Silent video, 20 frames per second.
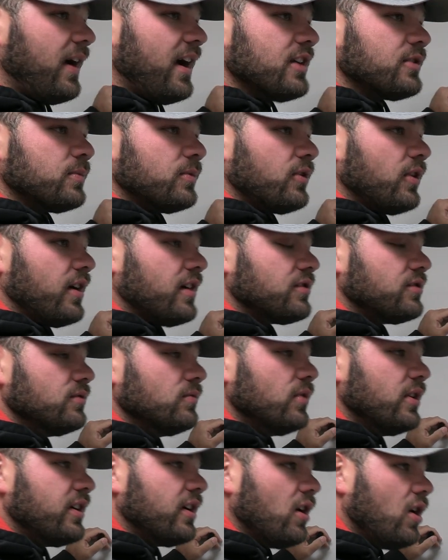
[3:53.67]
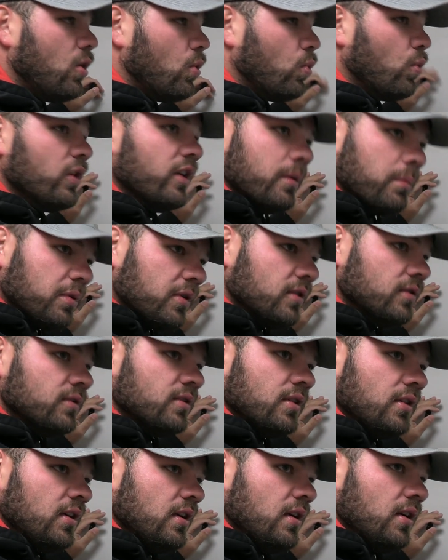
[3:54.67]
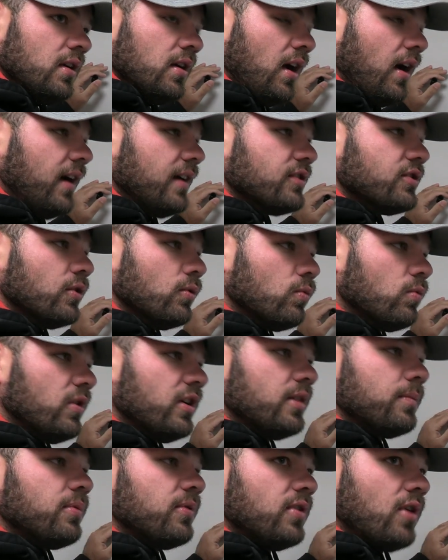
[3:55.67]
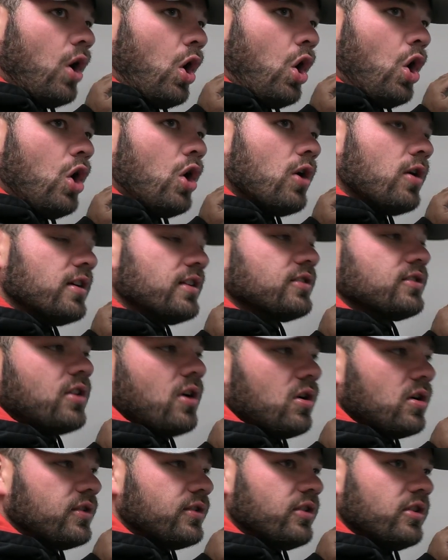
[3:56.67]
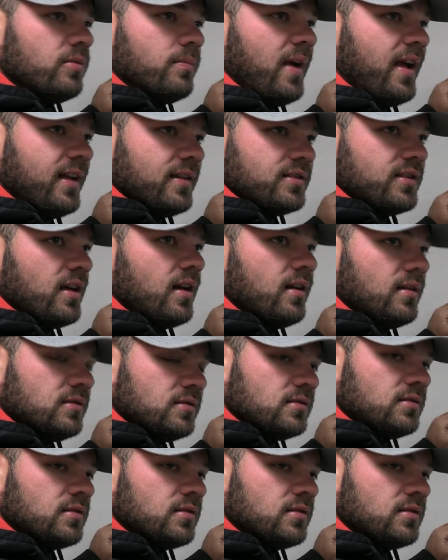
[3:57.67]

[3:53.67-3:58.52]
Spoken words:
pass protection, we call rip. All right, so rip, R is talking to the man side.